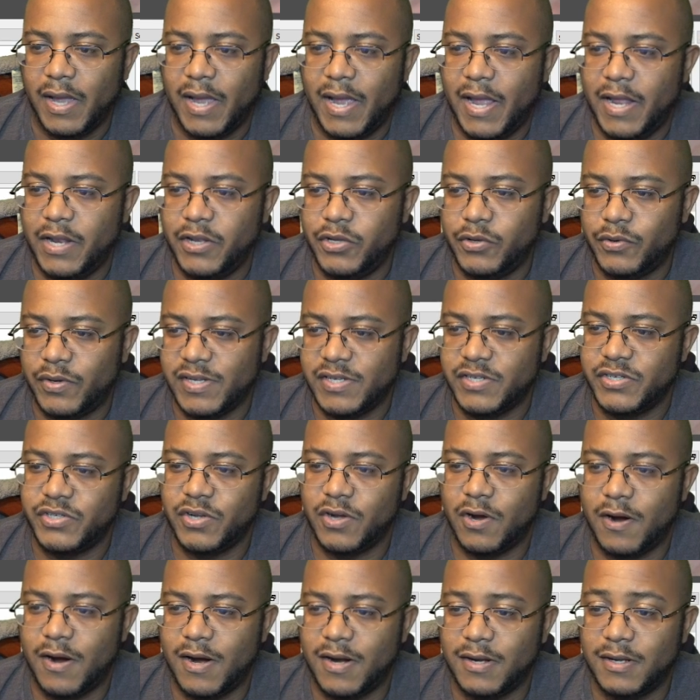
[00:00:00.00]
and you can
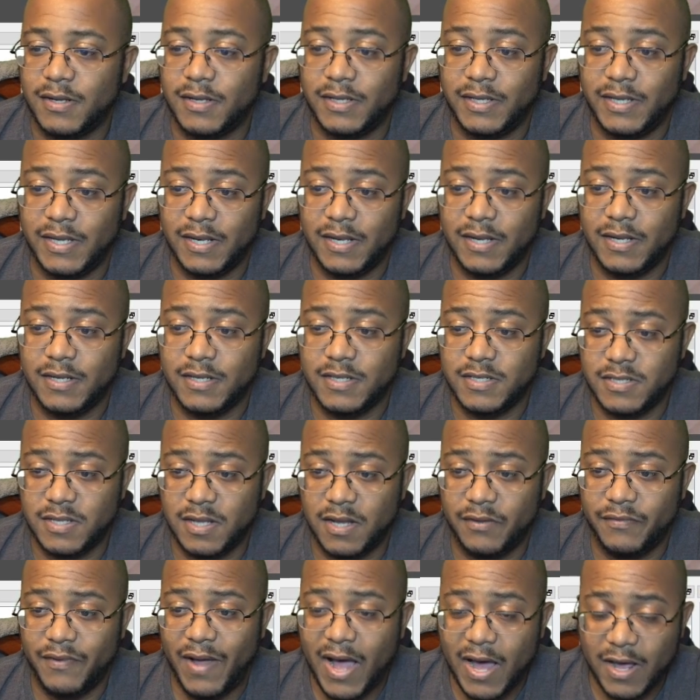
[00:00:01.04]
start getting the
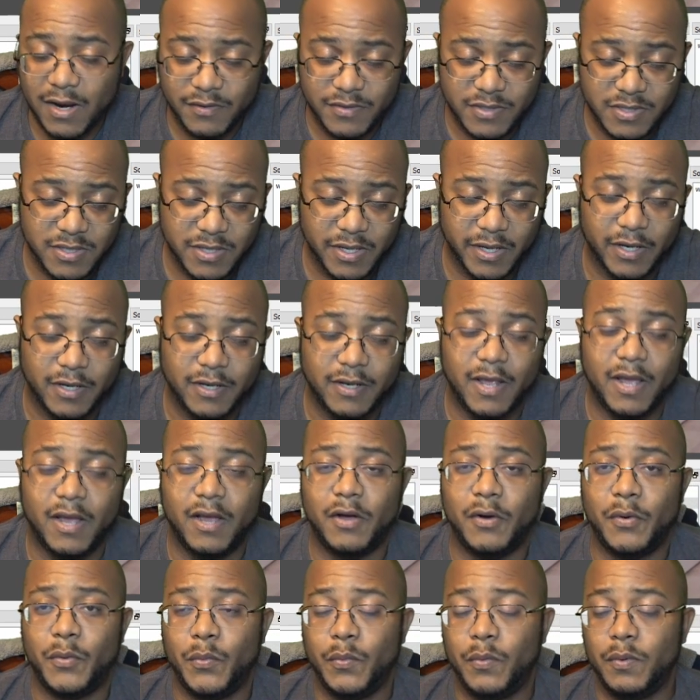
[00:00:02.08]
stuff out of sync.
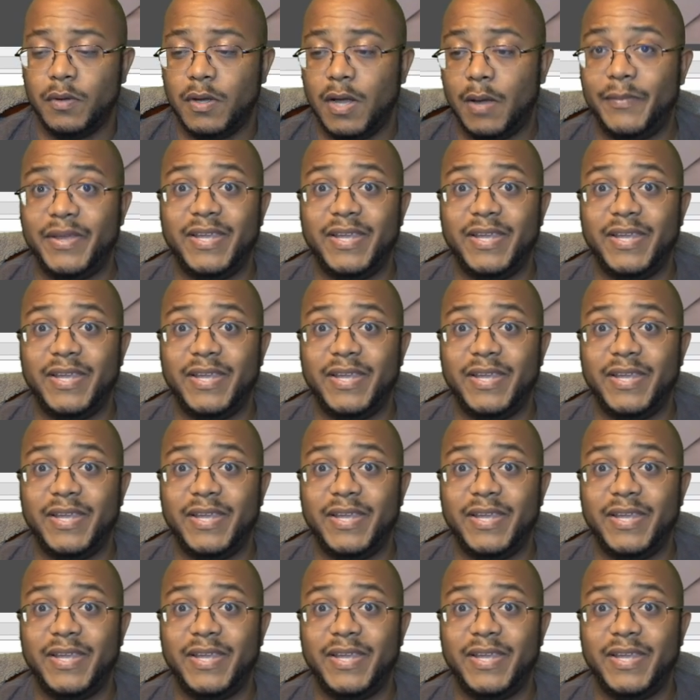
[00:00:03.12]
Now, I